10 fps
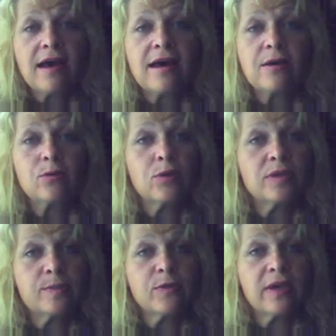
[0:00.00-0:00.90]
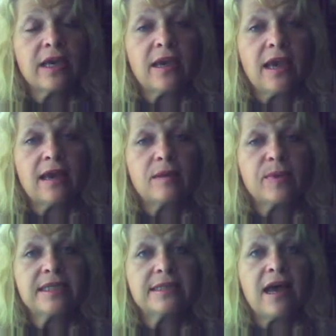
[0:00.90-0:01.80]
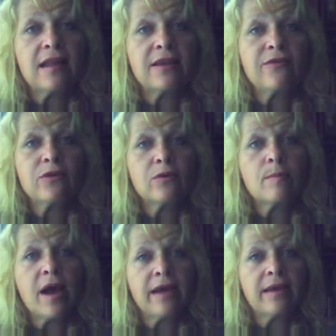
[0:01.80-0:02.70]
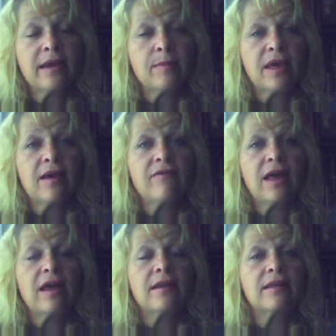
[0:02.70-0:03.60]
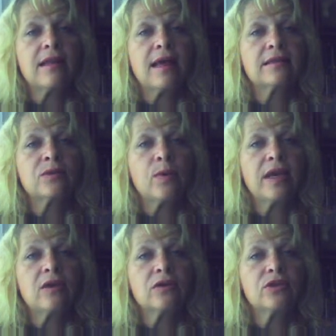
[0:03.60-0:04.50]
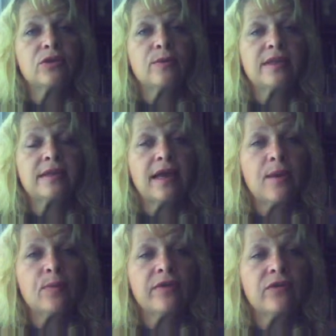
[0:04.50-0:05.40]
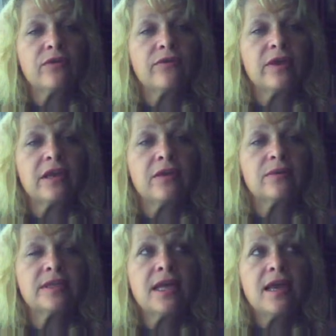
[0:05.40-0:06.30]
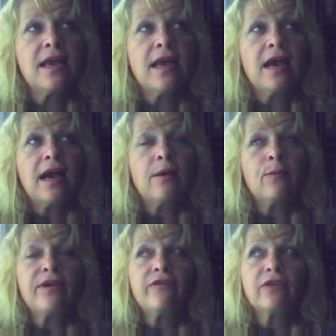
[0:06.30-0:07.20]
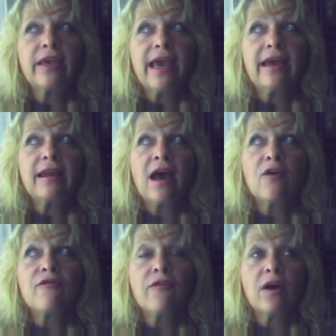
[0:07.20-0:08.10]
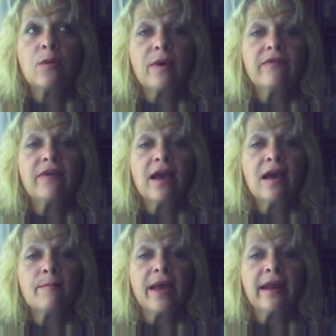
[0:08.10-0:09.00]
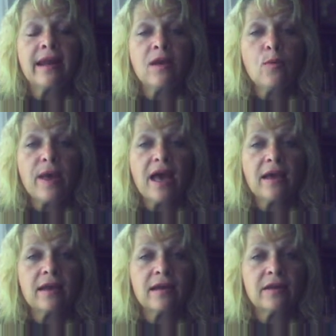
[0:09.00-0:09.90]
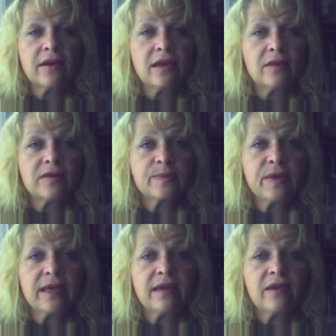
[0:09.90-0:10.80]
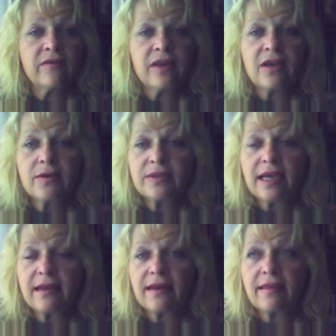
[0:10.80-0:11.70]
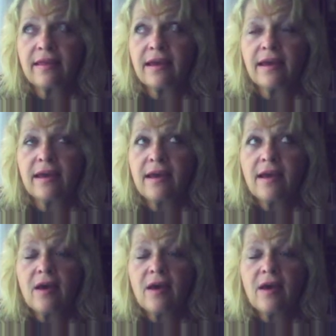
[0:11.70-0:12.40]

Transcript: Rosemary and Miss Sally, for reminding me of that in the last week or two with a couple of your videos. We forget how far we've come. And I go back and I look at those beginning videos and I think,